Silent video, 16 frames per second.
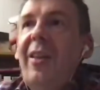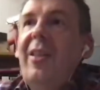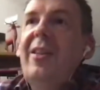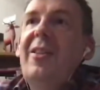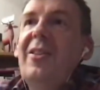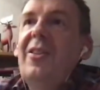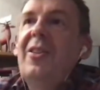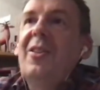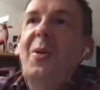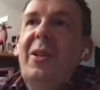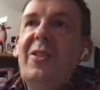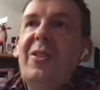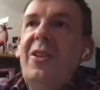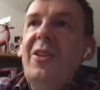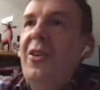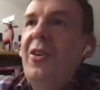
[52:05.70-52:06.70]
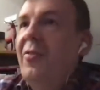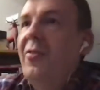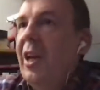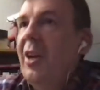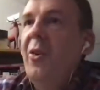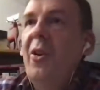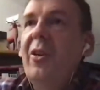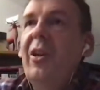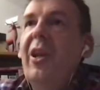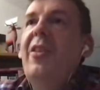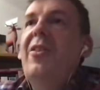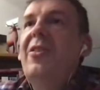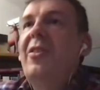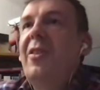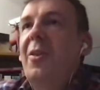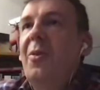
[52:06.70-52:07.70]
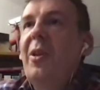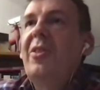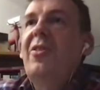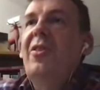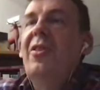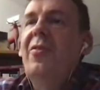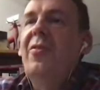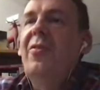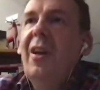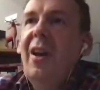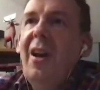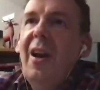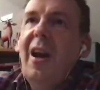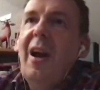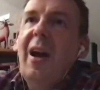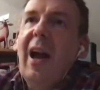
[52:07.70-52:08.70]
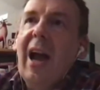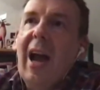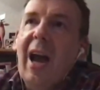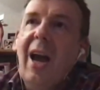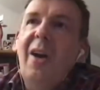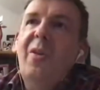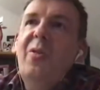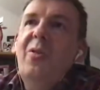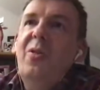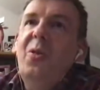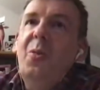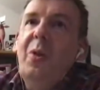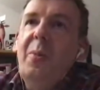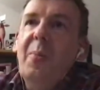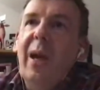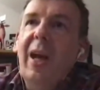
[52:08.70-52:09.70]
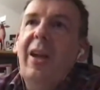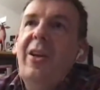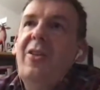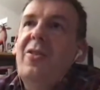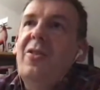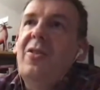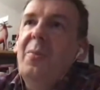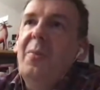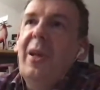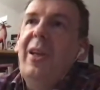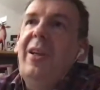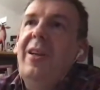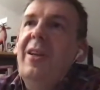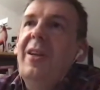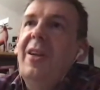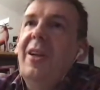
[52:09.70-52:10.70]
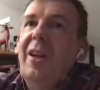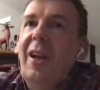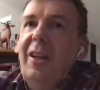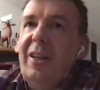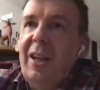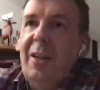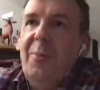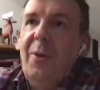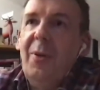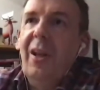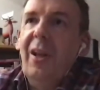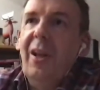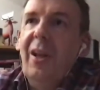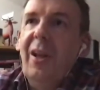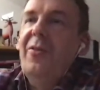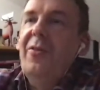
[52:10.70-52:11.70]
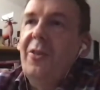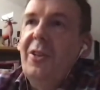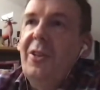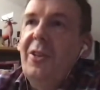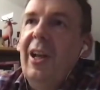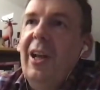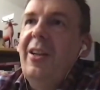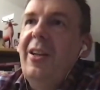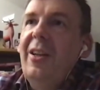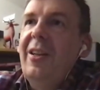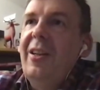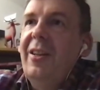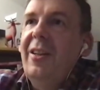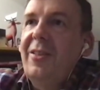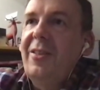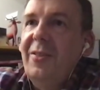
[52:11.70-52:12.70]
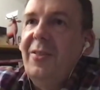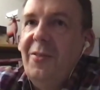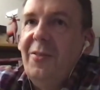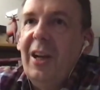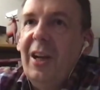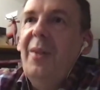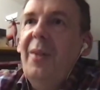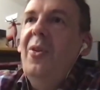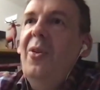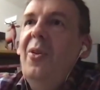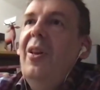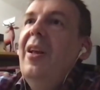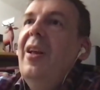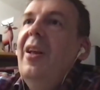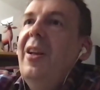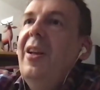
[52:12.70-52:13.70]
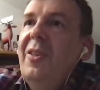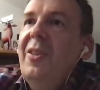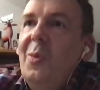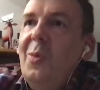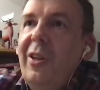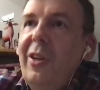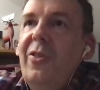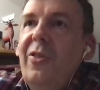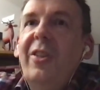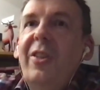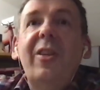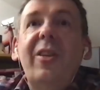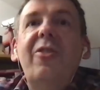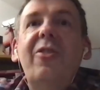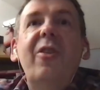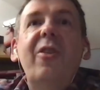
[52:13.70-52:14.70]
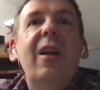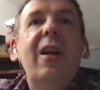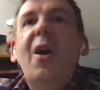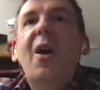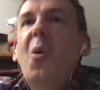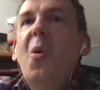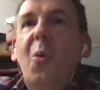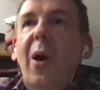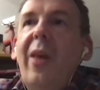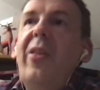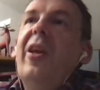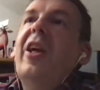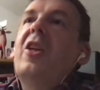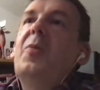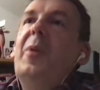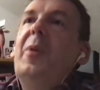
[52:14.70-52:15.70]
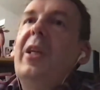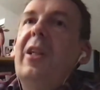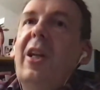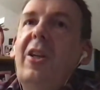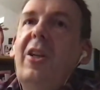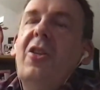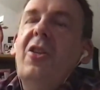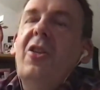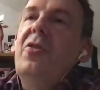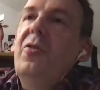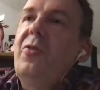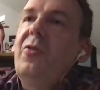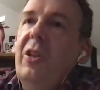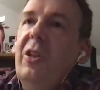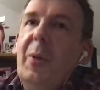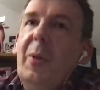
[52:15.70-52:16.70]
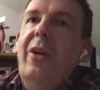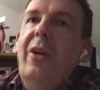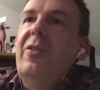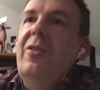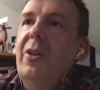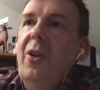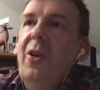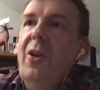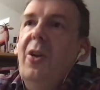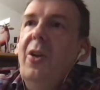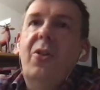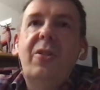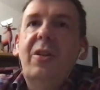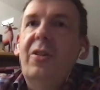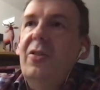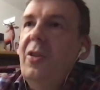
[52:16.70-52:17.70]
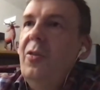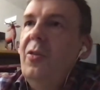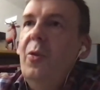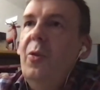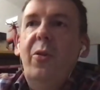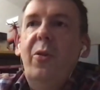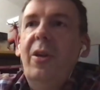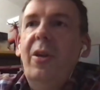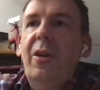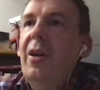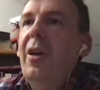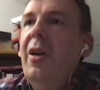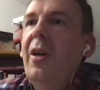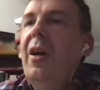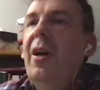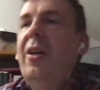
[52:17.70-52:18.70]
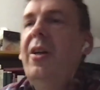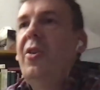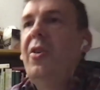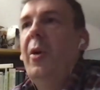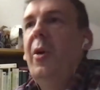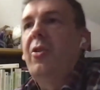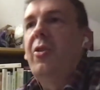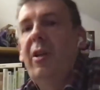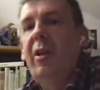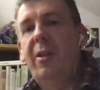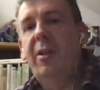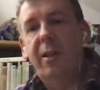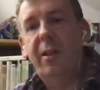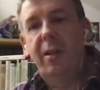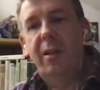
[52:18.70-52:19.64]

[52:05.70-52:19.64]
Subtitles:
I think this is a question not of gay or not gay. This is a question of how do we manage to make and keep alive Christianity as viable in the 21st century, where the expectations of transparency and honesty and so forth are so much greater.